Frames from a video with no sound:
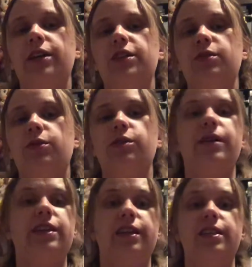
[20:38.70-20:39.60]
just want to be
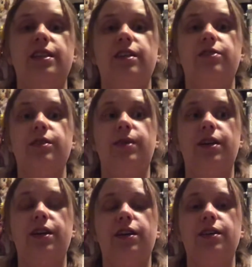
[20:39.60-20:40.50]
nice to
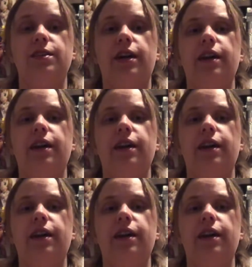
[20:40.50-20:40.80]
everybody. Because